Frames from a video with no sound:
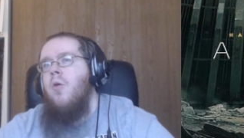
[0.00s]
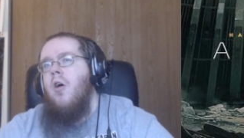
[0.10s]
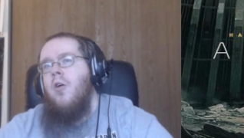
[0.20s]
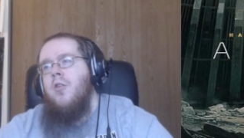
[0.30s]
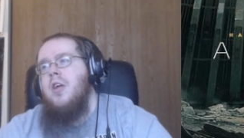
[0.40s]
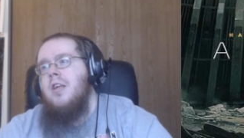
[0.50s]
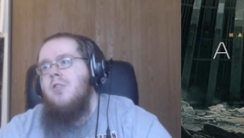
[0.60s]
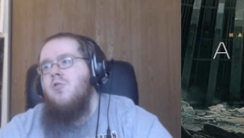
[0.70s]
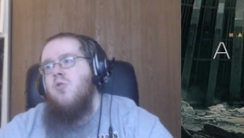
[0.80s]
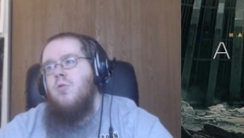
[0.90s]
All the
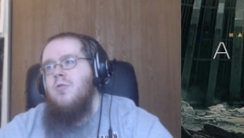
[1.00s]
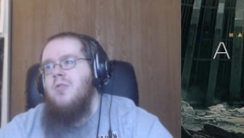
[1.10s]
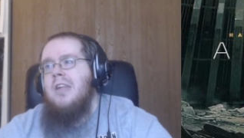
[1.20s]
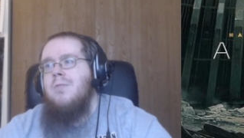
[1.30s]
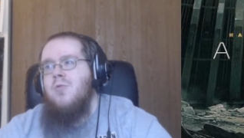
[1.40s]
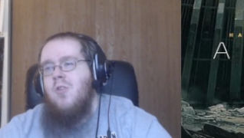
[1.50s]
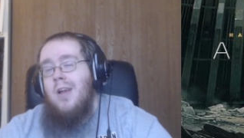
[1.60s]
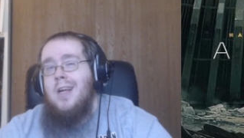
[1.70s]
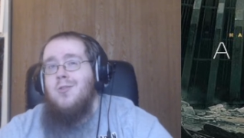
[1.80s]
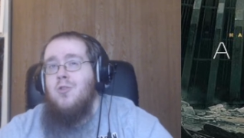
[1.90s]
control schemes are
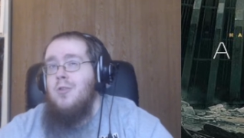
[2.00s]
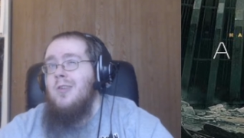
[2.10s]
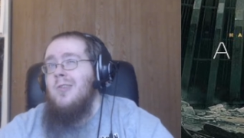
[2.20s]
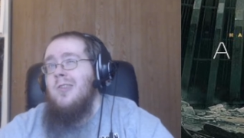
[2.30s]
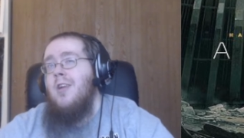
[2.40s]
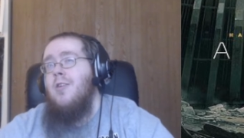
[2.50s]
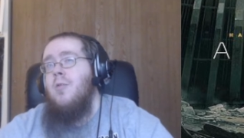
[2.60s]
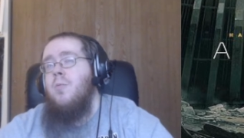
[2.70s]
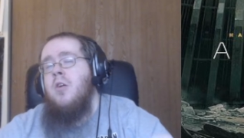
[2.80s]
actually set up